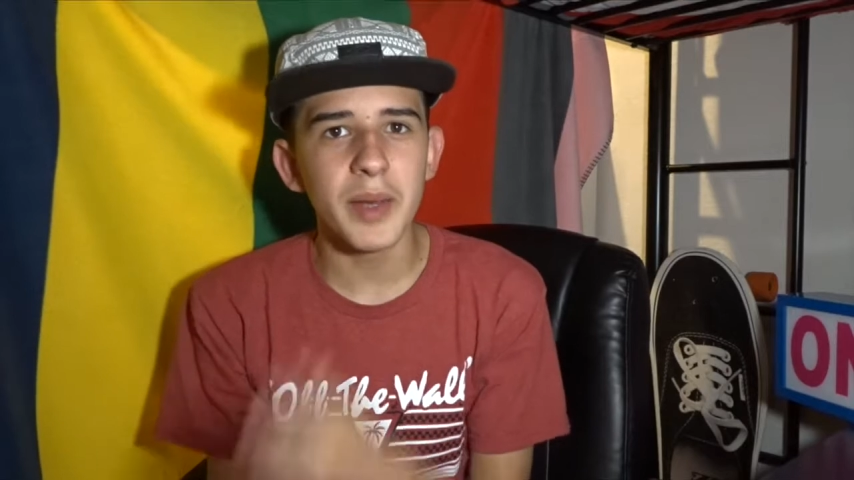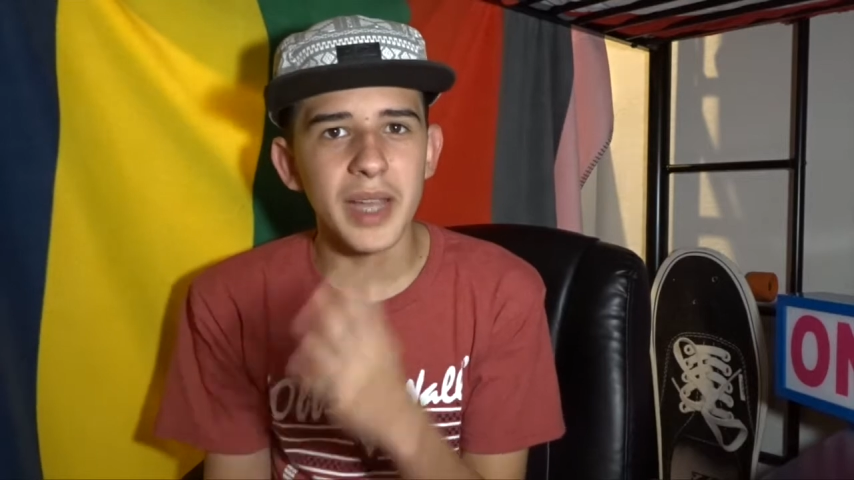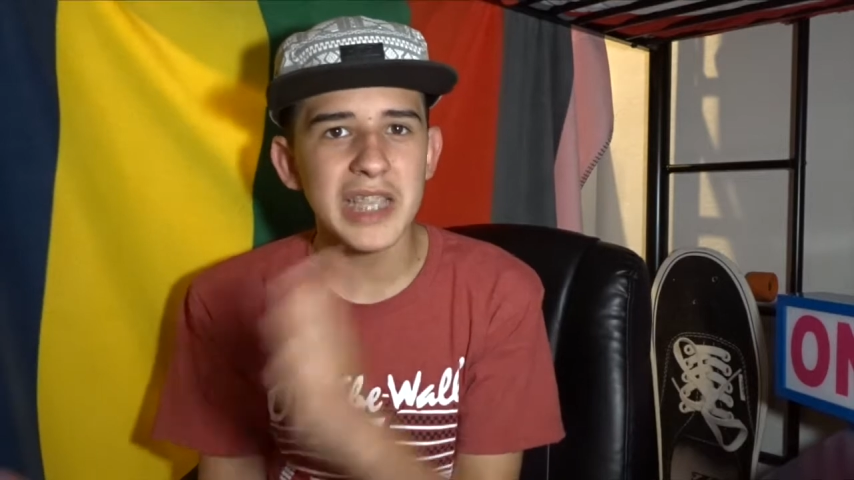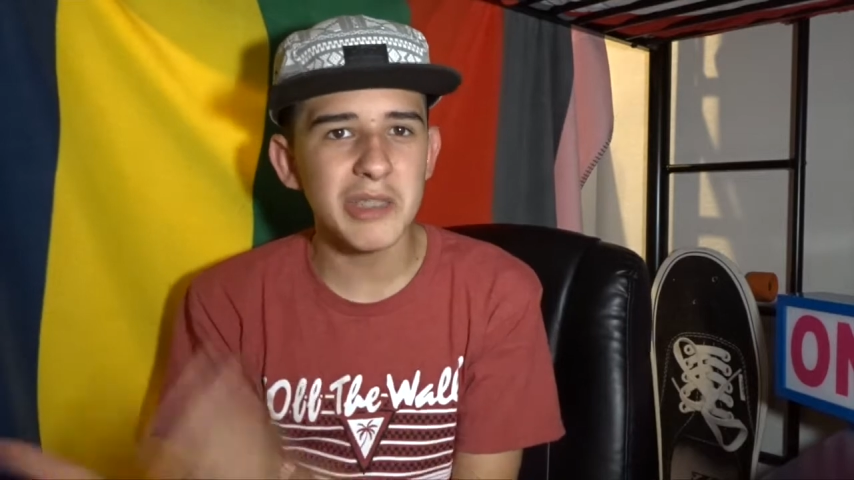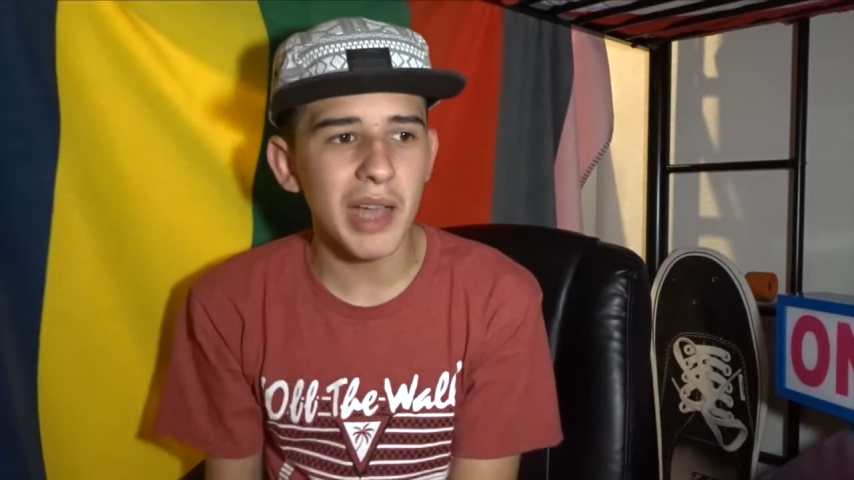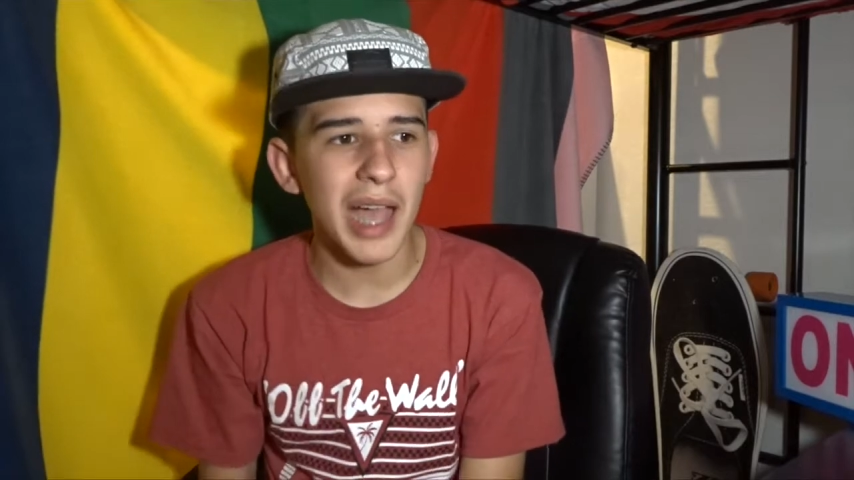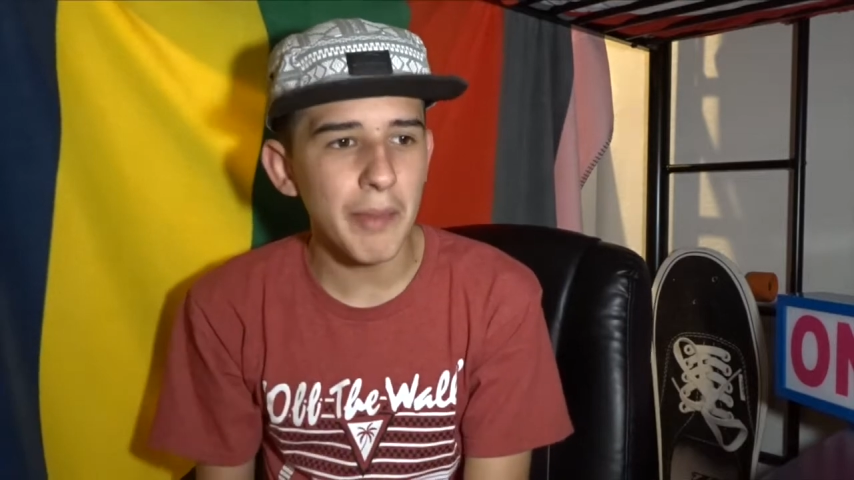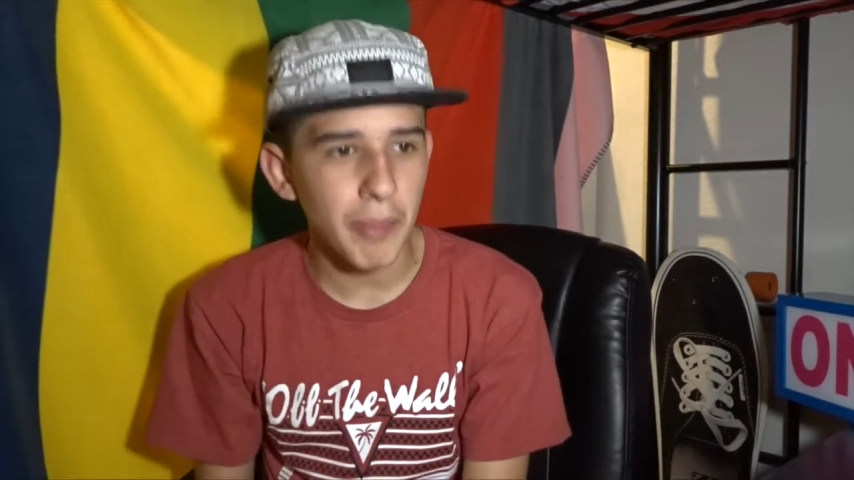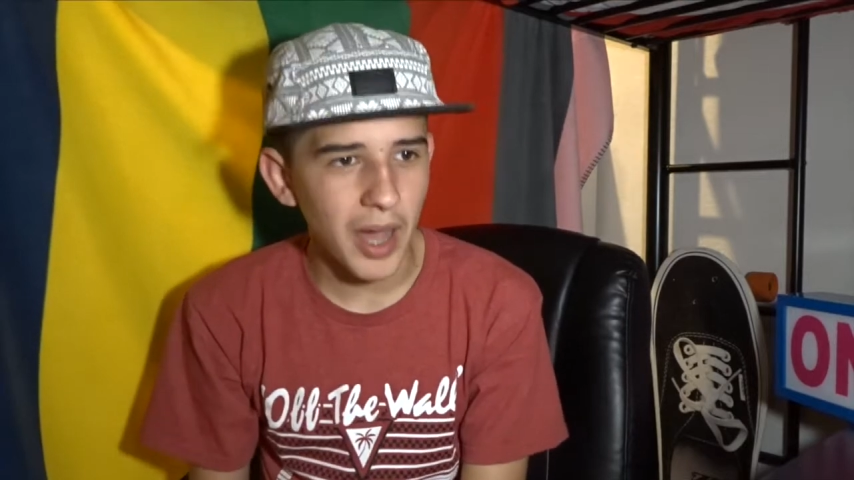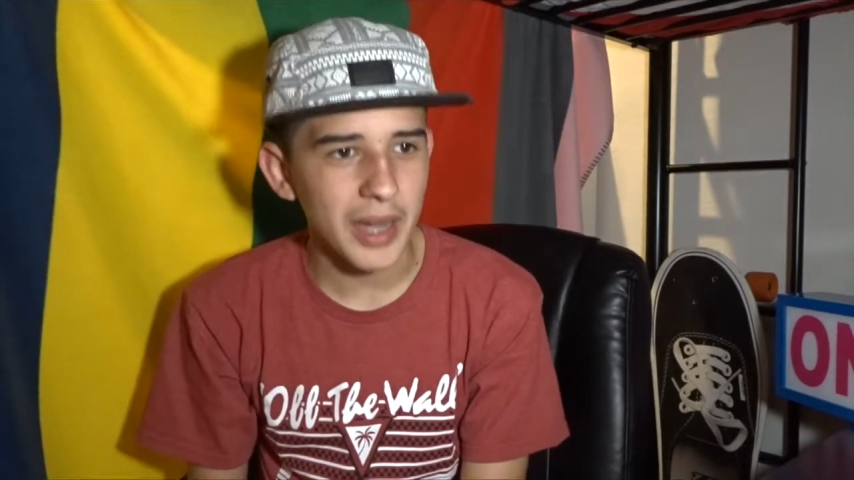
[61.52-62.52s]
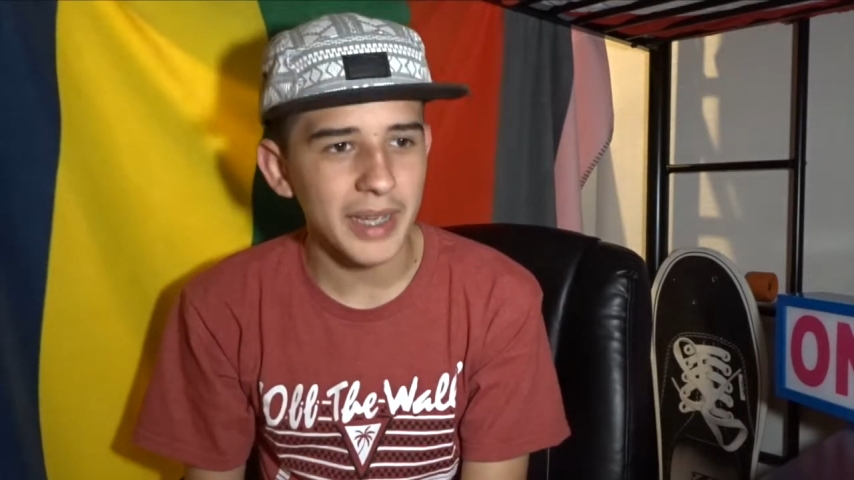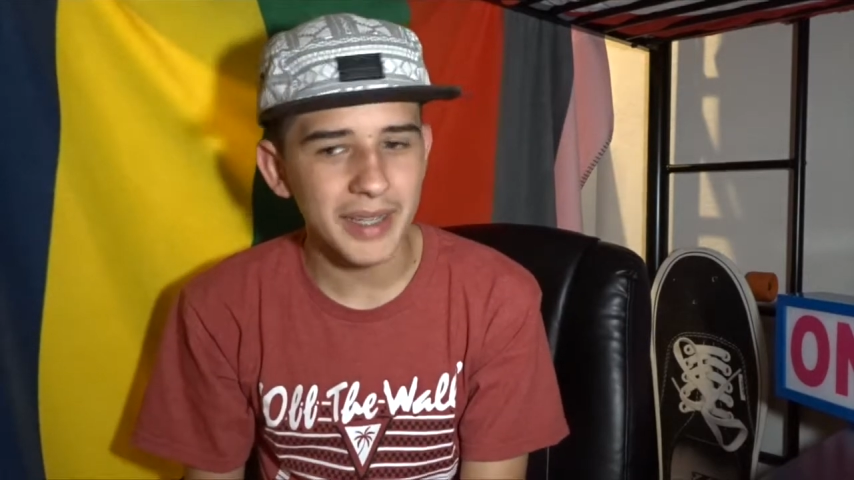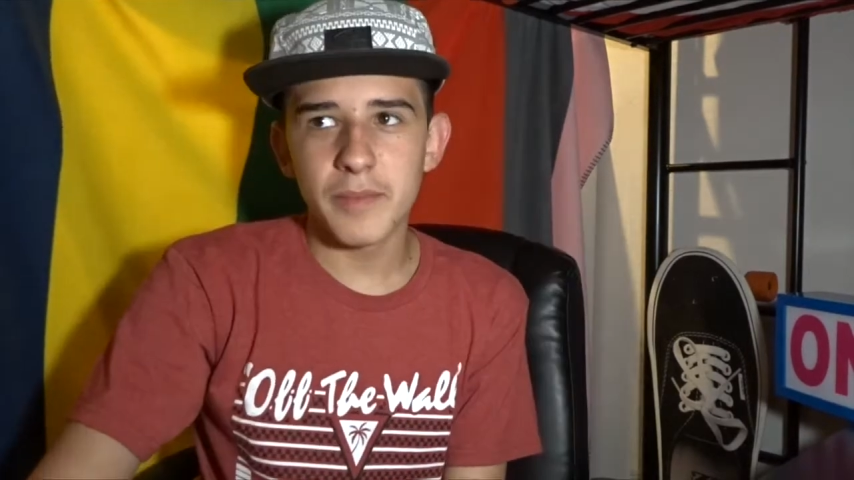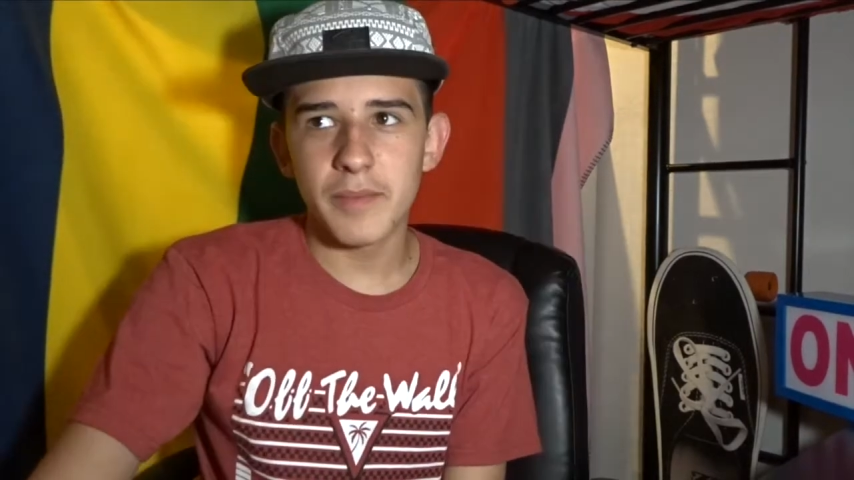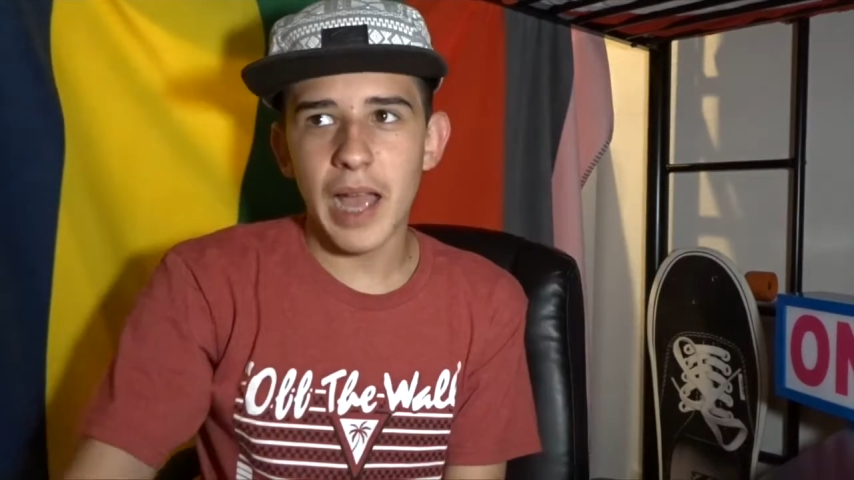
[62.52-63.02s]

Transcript: but guess what? I bought it.